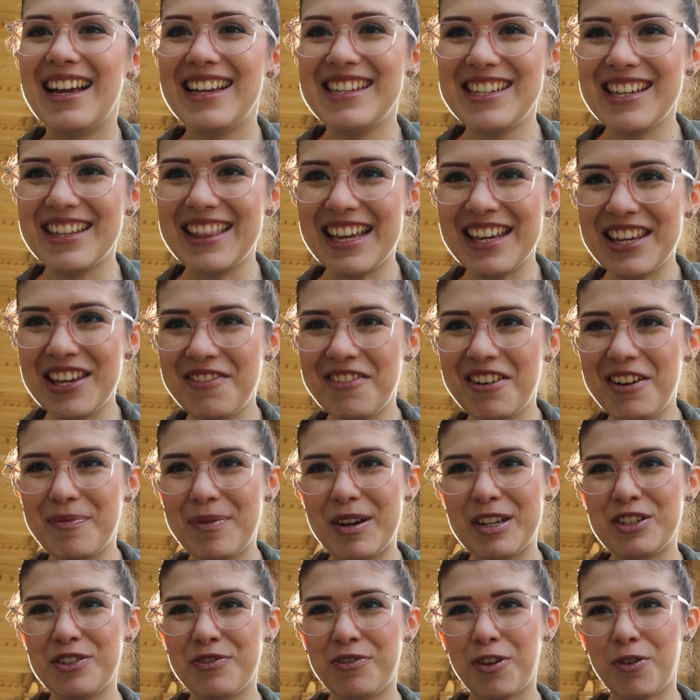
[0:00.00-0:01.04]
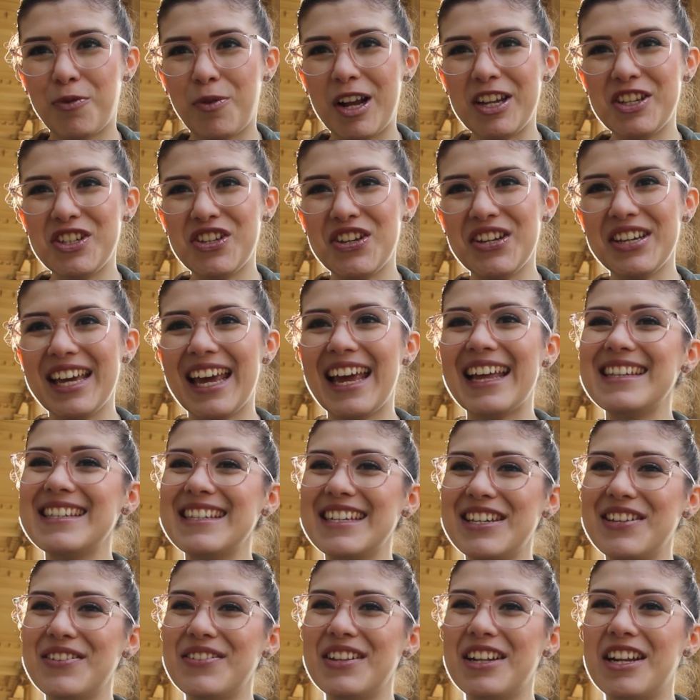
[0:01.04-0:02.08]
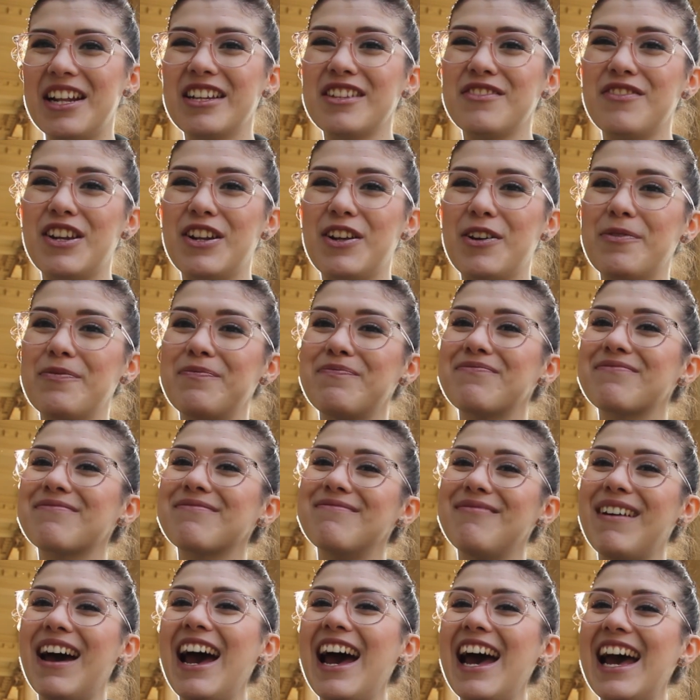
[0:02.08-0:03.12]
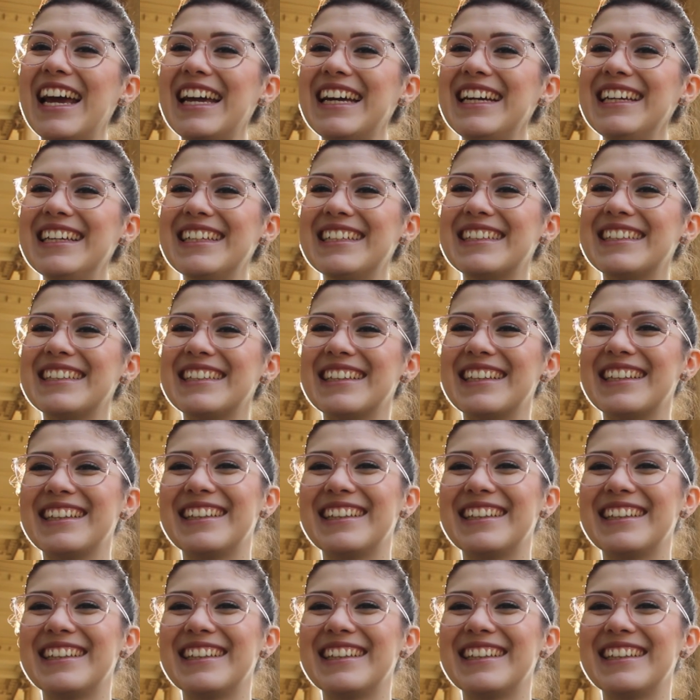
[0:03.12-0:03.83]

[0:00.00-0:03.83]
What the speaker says: So thank you very much for watching, and see you in the next video. Bye!